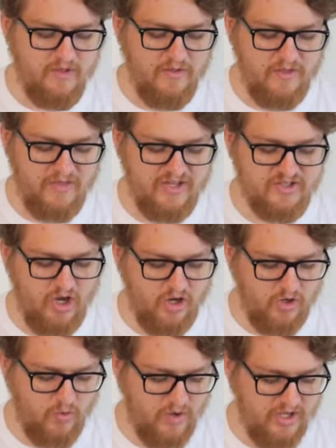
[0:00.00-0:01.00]
that these are
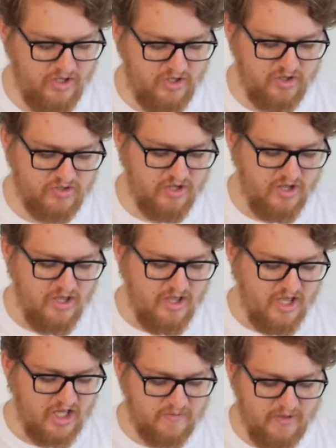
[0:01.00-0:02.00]
quite good,
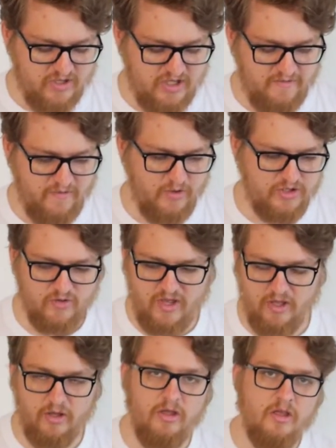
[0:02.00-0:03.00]
especially for
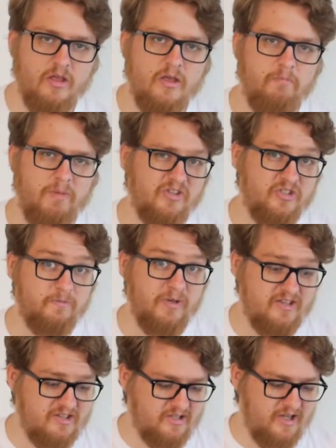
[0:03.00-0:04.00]
doing bits and
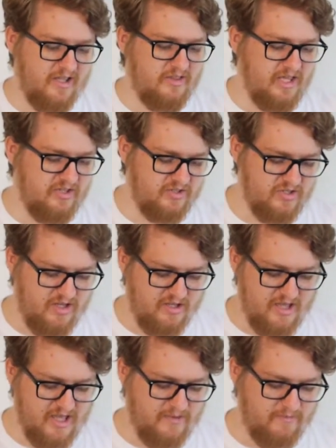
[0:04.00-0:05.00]
pieces like this.
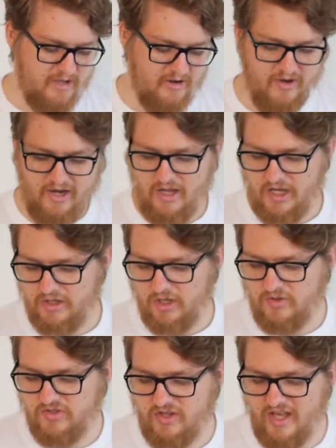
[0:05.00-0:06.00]
Um, I really like
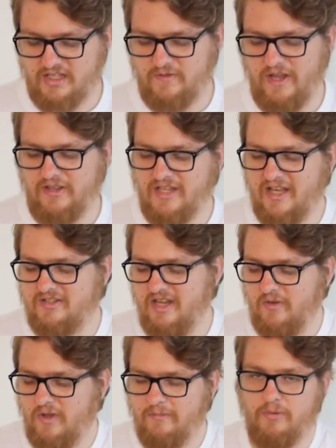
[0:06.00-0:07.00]
those. So that's
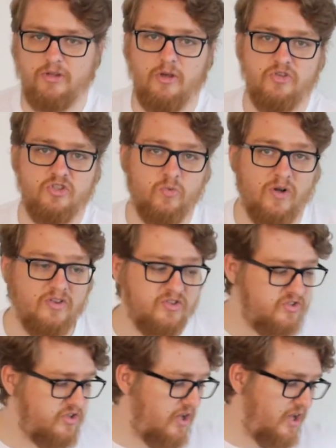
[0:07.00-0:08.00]
fantastic. We can put those to one
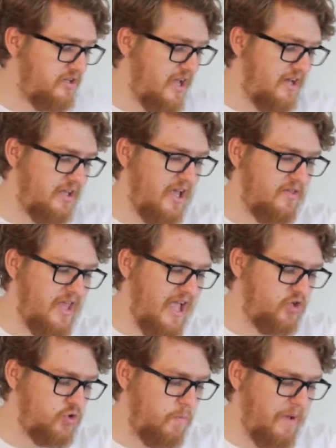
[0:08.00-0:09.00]
side and get the
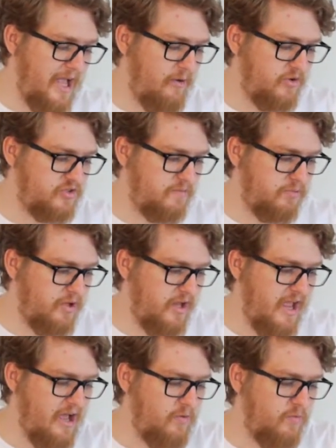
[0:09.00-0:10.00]
actual power supply
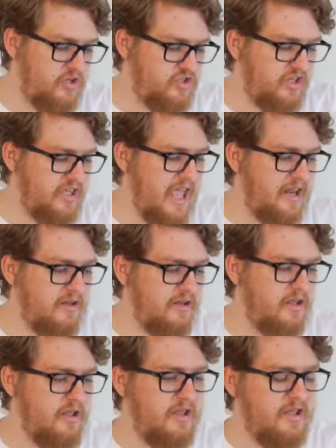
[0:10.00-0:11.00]
out, which again
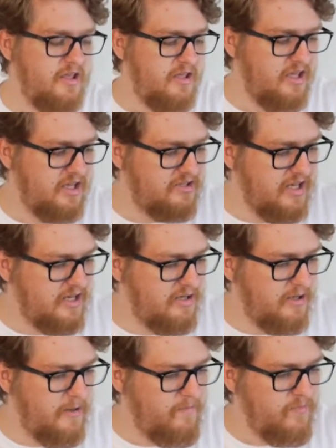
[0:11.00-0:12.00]
is in